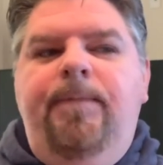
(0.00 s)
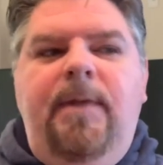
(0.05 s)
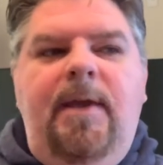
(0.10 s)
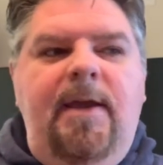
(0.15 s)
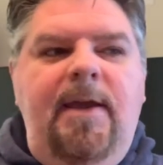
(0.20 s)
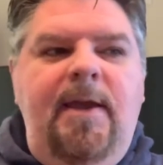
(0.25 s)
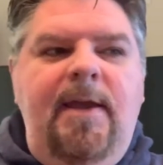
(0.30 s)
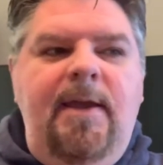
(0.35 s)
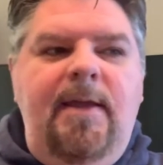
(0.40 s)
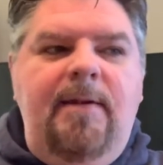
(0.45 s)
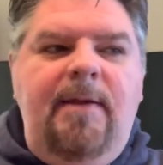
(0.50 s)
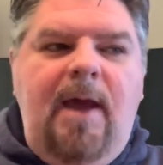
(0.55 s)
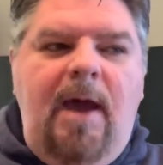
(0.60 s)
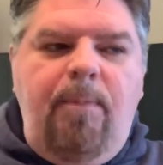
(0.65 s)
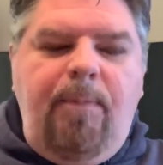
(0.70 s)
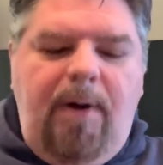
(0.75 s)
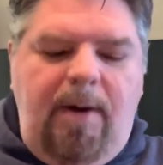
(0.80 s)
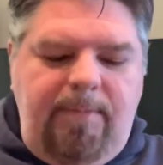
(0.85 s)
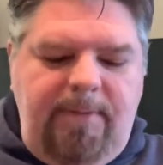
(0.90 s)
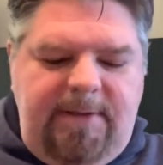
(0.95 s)
And I
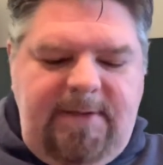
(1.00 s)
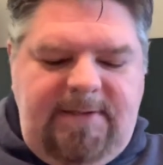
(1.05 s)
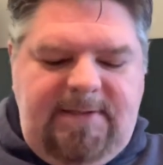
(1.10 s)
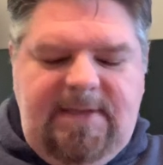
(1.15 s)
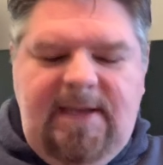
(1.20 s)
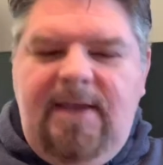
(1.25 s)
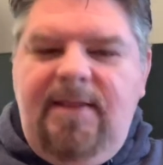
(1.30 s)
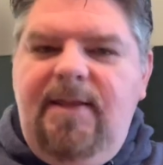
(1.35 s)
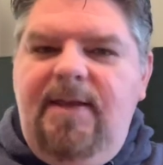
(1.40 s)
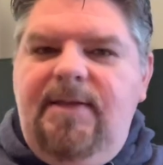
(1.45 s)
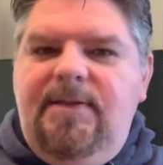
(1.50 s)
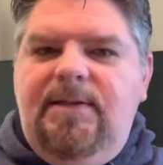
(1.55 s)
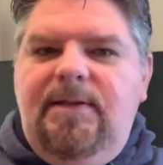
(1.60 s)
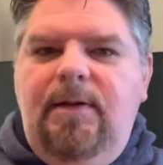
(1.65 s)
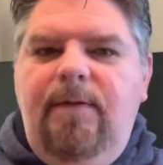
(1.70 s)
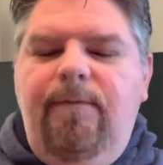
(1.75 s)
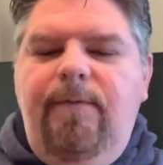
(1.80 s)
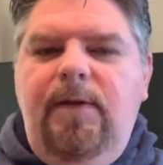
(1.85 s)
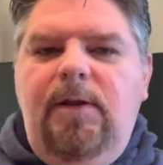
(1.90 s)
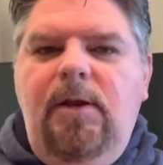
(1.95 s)
probably said this
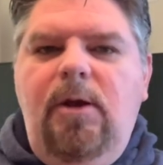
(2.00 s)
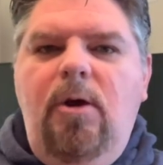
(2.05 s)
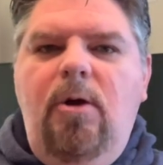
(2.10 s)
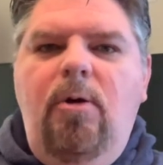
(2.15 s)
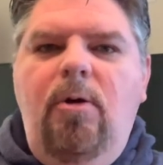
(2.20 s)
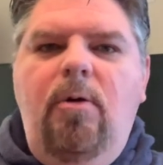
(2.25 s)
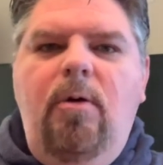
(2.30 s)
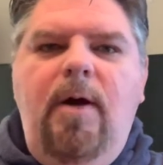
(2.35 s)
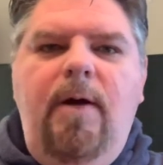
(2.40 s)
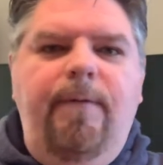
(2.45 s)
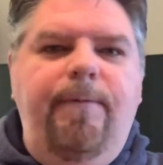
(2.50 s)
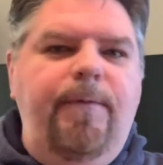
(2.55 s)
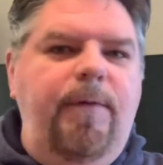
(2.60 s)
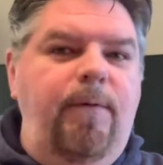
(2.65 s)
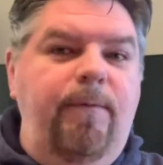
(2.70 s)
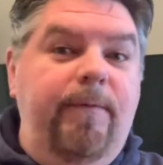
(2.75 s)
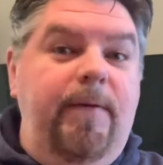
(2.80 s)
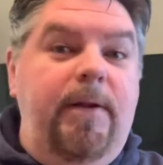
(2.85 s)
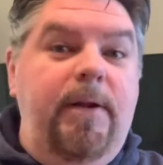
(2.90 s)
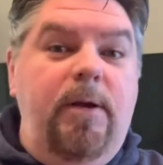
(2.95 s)
in a video a
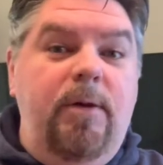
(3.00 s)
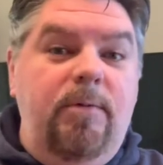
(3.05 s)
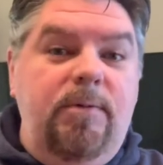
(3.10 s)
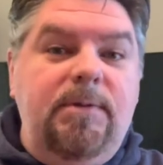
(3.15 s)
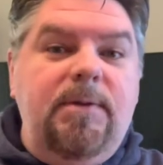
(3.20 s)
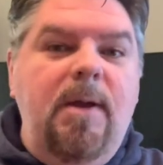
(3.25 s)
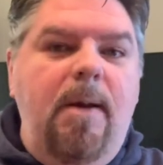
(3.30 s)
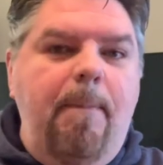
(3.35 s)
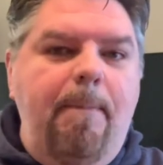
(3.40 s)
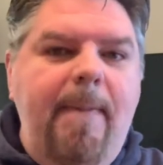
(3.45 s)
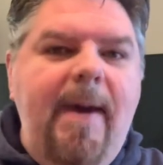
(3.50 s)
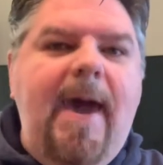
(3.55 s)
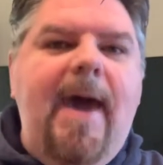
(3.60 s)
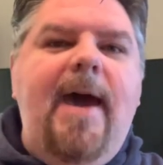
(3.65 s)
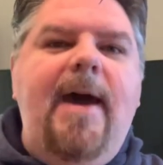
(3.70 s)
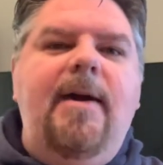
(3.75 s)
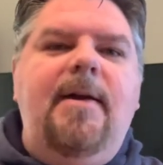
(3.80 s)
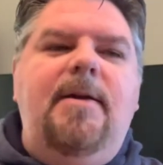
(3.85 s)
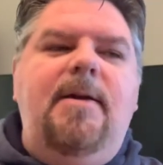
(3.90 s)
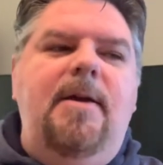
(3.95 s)
few videos
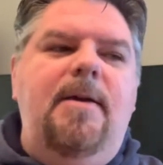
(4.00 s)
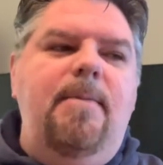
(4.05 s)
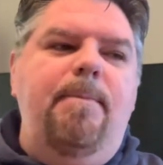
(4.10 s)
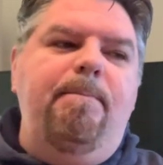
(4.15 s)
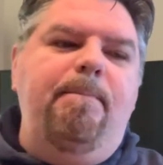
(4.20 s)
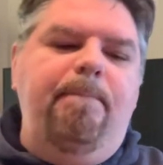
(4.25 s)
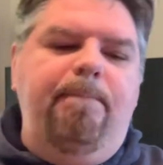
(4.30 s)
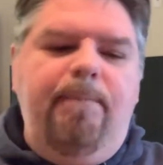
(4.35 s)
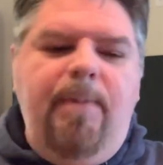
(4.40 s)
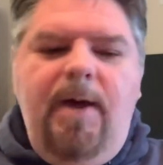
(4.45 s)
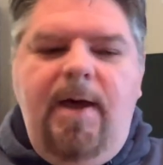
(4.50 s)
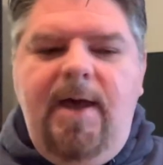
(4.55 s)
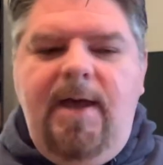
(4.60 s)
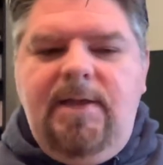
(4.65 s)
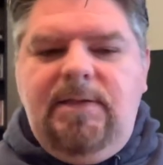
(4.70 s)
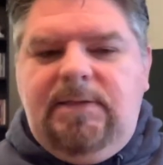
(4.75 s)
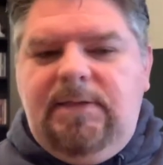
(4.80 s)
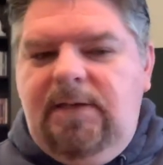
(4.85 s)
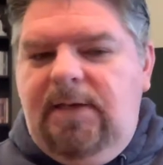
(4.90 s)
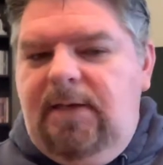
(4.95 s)
back,
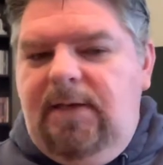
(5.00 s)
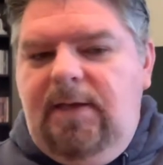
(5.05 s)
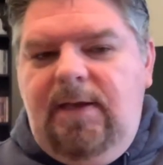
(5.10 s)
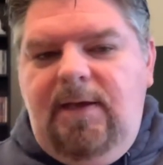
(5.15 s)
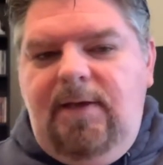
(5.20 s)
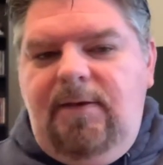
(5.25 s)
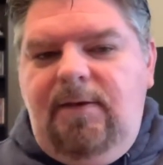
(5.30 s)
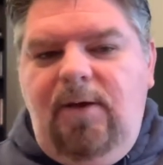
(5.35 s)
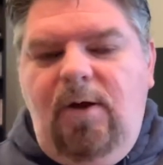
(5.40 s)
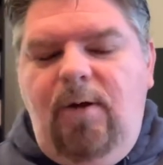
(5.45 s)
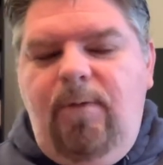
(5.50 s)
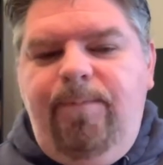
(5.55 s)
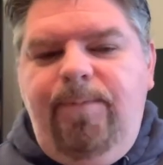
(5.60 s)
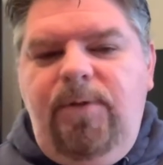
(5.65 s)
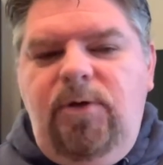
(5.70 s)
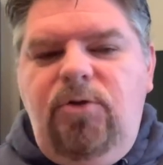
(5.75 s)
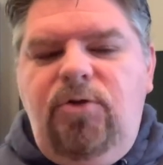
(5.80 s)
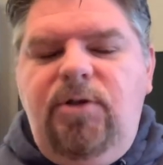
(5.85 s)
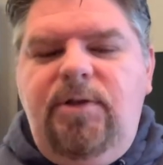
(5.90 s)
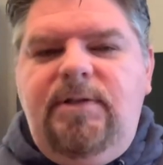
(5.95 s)
but you know,
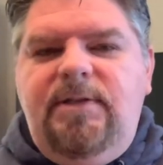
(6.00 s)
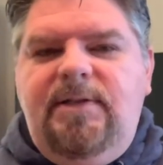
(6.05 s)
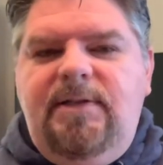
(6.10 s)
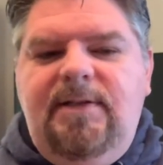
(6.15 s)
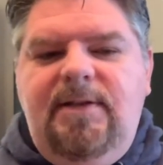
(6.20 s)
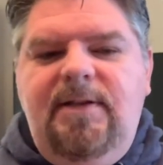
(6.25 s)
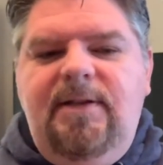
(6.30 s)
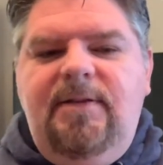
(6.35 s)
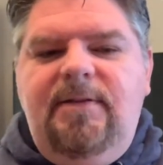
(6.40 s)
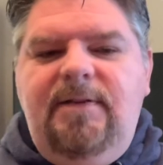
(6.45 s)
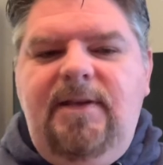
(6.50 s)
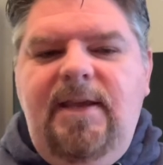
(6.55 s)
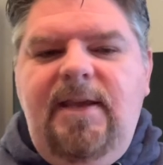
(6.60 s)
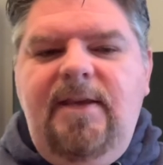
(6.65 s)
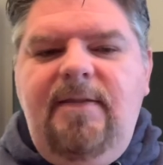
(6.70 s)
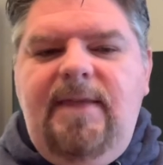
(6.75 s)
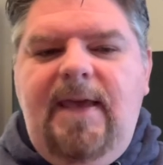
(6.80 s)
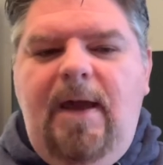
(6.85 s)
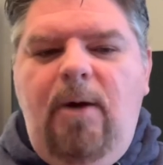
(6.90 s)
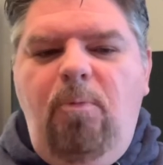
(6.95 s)
you just
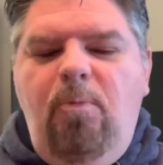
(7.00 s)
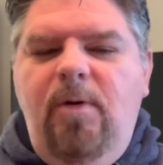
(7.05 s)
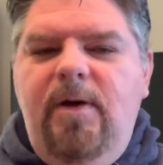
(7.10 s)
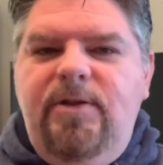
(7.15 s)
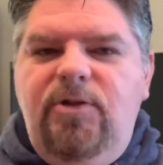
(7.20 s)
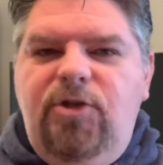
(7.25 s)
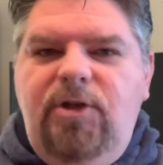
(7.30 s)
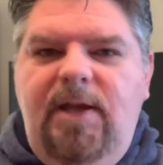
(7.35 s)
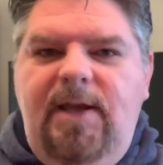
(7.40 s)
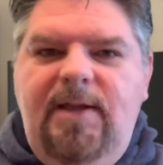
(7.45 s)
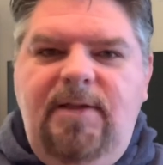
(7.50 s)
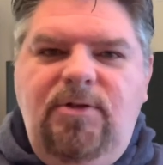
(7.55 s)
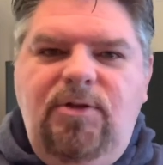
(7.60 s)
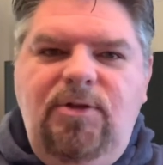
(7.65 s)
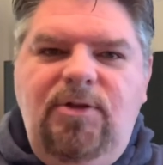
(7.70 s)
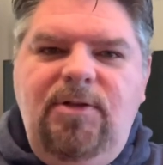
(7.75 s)
need that one chance.